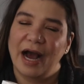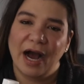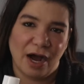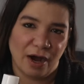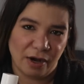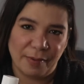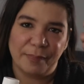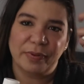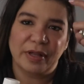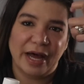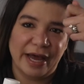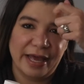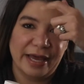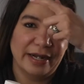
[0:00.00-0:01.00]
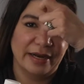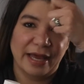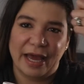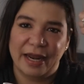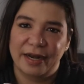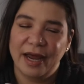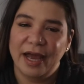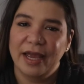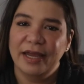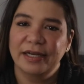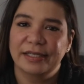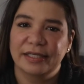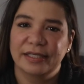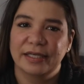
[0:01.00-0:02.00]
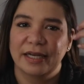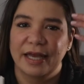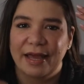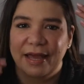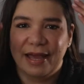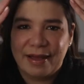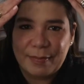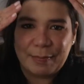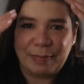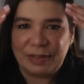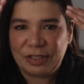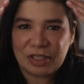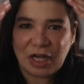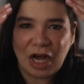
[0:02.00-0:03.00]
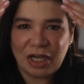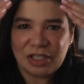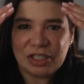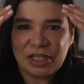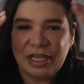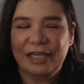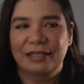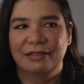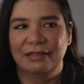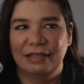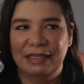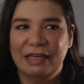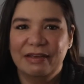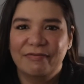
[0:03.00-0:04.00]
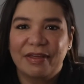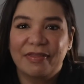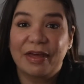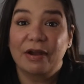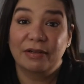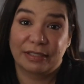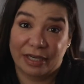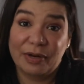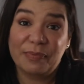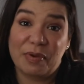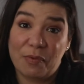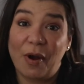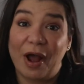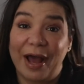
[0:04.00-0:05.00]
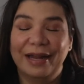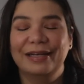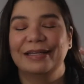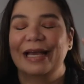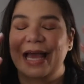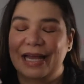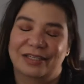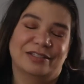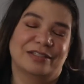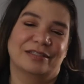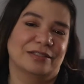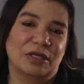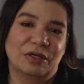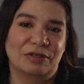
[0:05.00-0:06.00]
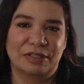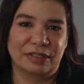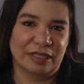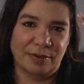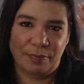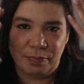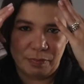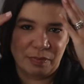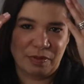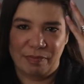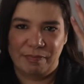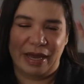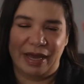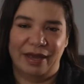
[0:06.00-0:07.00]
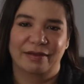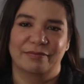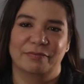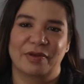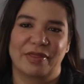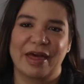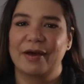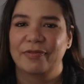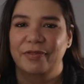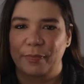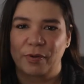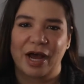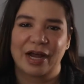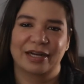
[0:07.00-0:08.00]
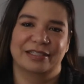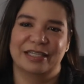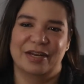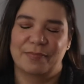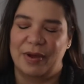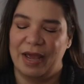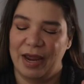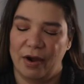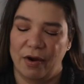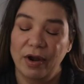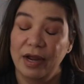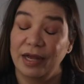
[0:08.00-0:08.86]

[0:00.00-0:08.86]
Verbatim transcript: I'll apply it at night, massage it, leave it there, it's going to be wet, and just go to sleep with my with that the product in my hair.